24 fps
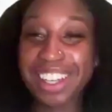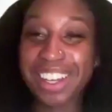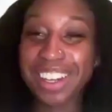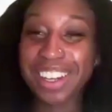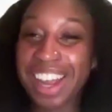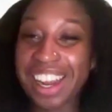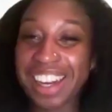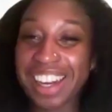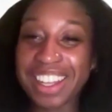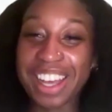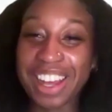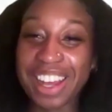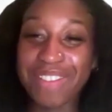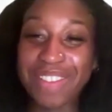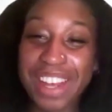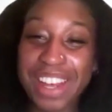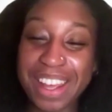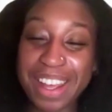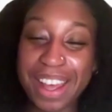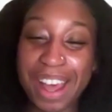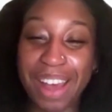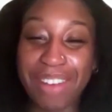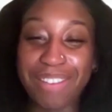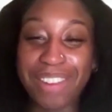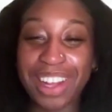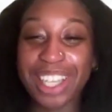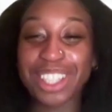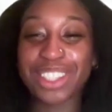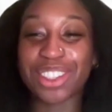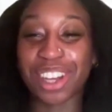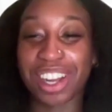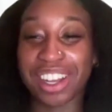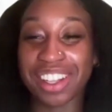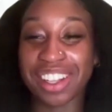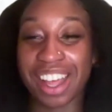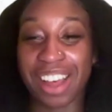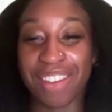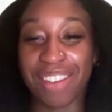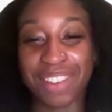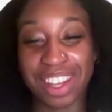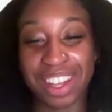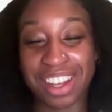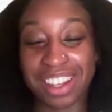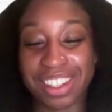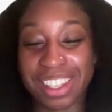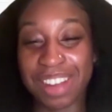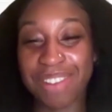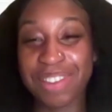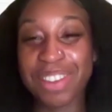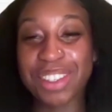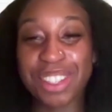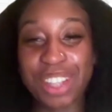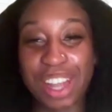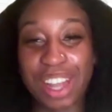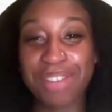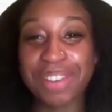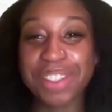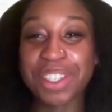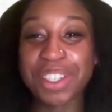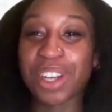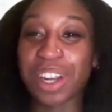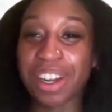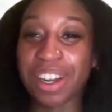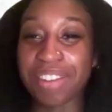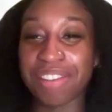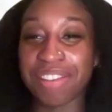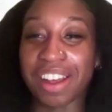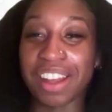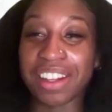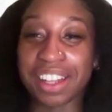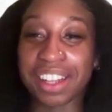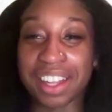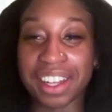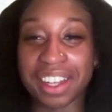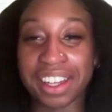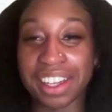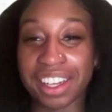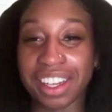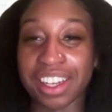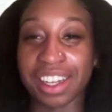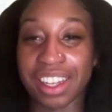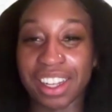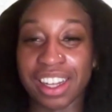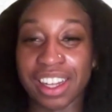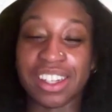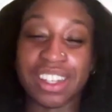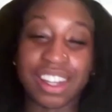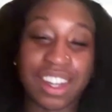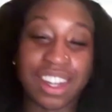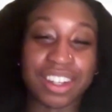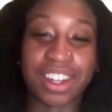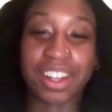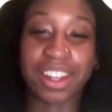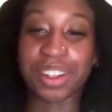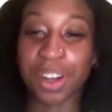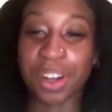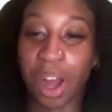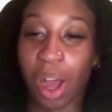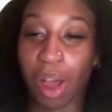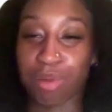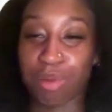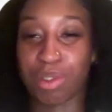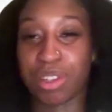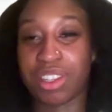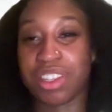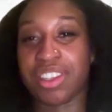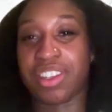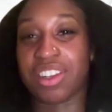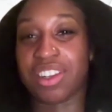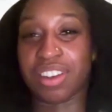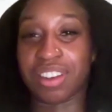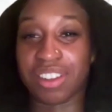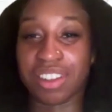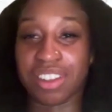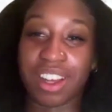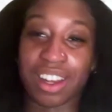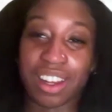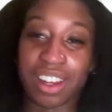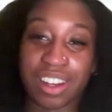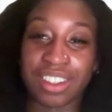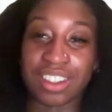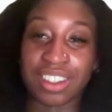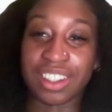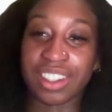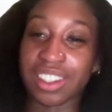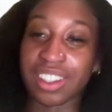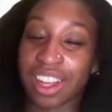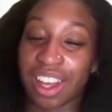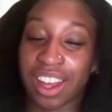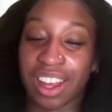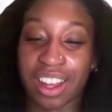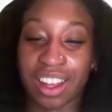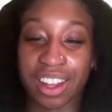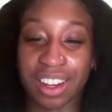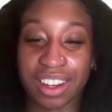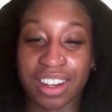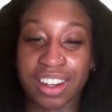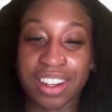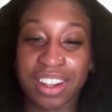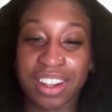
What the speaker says: good idea. I might try that because I've been trying to find like another hobby to do like on the side.